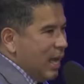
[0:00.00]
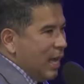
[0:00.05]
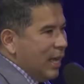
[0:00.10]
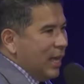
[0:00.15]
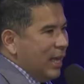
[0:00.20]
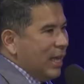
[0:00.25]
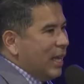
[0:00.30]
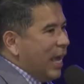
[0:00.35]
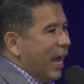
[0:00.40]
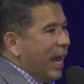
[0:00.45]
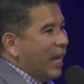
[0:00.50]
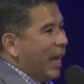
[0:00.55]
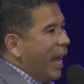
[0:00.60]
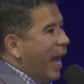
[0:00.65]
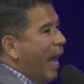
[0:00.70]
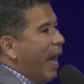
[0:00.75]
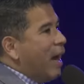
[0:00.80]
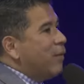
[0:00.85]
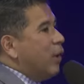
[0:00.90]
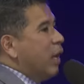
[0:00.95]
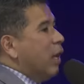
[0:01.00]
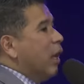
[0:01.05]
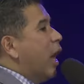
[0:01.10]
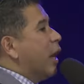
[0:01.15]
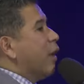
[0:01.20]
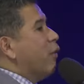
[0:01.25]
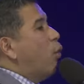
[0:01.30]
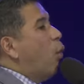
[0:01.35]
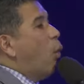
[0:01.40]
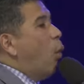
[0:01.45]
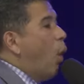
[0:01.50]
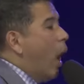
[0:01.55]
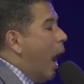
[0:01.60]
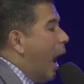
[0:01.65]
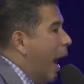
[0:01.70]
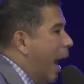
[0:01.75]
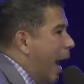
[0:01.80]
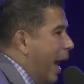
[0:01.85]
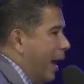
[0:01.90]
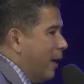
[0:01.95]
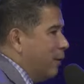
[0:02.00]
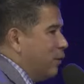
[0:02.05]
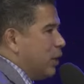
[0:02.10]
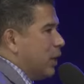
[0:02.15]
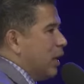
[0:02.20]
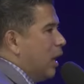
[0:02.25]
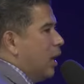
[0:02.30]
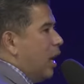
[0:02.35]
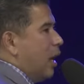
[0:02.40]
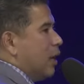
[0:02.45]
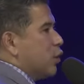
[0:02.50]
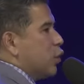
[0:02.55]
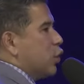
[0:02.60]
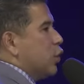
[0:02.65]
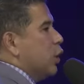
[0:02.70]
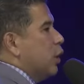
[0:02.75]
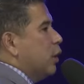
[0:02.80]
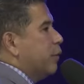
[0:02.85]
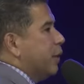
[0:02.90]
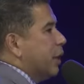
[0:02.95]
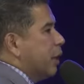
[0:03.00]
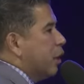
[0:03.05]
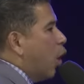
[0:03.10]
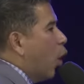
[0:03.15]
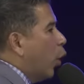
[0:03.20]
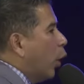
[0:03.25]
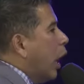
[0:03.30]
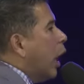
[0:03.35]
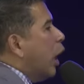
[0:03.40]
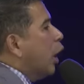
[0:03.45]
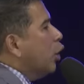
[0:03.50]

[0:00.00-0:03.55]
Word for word: He can't have a lot of wives and a lot of silver and gold.